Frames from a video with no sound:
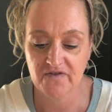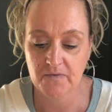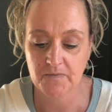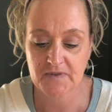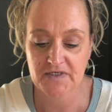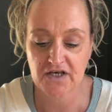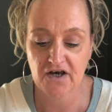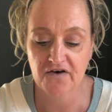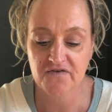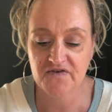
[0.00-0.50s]

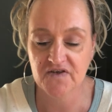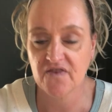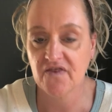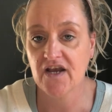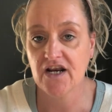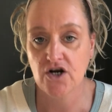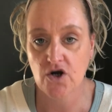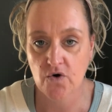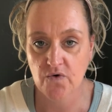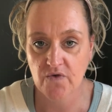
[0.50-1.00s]
themselves and
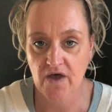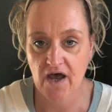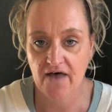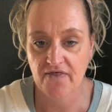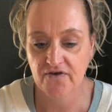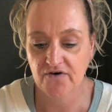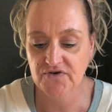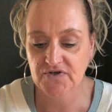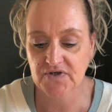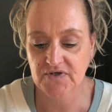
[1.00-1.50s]
they know that.
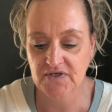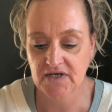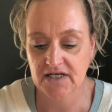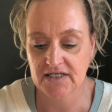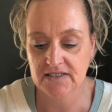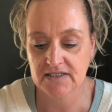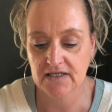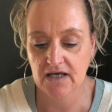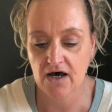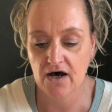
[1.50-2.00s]
There's a
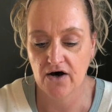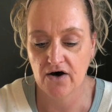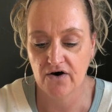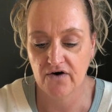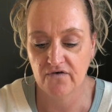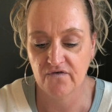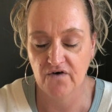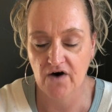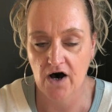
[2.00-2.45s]
sense of...